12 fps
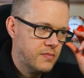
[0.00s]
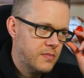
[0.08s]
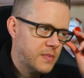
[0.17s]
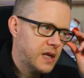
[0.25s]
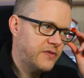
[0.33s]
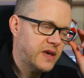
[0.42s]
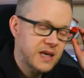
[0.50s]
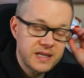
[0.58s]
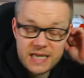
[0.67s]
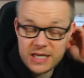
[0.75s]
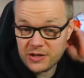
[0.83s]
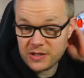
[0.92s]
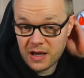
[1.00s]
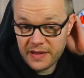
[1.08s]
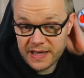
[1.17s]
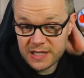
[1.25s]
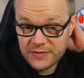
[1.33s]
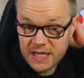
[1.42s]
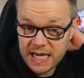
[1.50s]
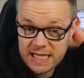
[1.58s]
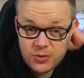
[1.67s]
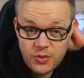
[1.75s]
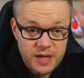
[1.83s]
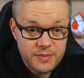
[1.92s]
If it continues like this for the next
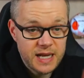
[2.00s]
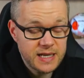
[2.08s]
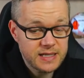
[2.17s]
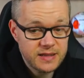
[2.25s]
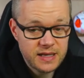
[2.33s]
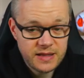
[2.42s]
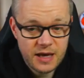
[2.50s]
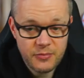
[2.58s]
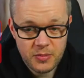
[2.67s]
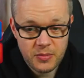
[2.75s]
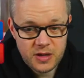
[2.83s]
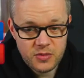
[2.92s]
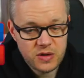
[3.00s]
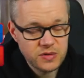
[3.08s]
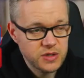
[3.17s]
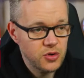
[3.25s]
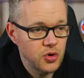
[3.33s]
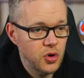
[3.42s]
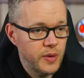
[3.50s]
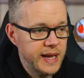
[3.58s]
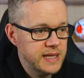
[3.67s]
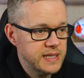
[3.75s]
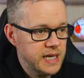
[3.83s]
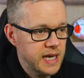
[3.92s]
twenty minutes, I think they probably will score. We
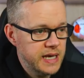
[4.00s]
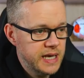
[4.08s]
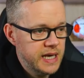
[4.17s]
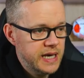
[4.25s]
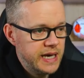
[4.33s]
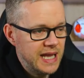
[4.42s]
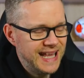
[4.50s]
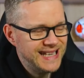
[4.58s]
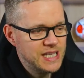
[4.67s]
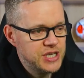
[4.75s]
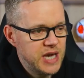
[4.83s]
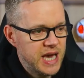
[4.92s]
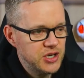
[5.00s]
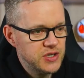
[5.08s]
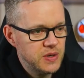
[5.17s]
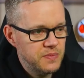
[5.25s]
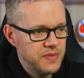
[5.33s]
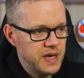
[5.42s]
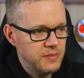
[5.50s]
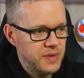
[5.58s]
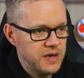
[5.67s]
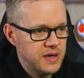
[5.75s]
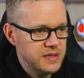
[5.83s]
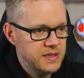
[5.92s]
need to. It needs to change something
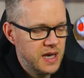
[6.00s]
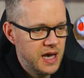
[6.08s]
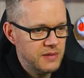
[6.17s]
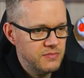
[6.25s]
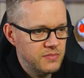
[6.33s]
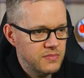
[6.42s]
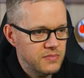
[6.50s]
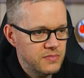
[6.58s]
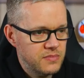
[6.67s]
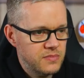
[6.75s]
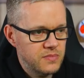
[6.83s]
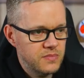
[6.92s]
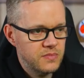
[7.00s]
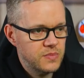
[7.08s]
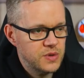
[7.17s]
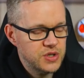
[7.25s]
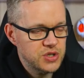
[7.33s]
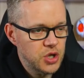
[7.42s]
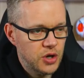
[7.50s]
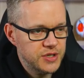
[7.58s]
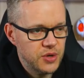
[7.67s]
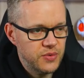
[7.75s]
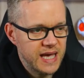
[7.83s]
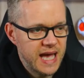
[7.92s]
because um, we're just not
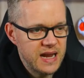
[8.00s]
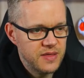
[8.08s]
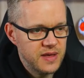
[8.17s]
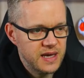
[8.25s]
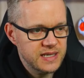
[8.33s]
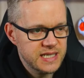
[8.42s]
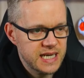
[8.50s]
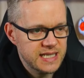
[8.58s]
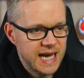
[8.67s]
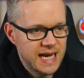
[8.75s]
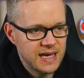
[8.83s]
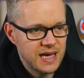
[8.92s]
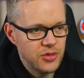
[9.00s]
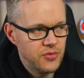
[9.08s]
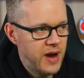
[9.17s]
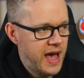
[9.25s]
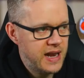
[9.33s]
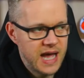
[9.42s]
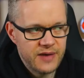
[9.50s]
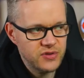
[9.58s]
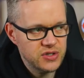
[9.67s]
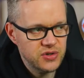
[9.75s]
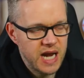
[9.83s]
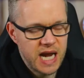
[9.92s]
doing anything as an attacking threat and haven't
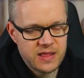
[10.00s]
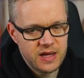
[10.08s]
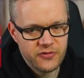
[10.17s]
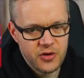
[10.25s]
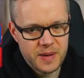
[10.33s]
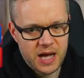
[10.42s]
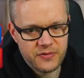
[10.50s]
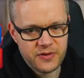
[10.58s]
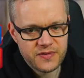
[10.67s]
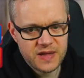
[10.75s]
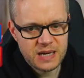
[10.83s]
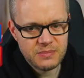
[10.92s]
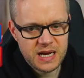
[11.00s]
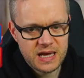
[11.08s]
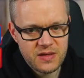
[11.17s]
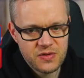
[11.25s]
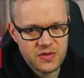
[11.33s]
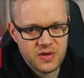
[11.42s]
done anything for about fifteen minutes.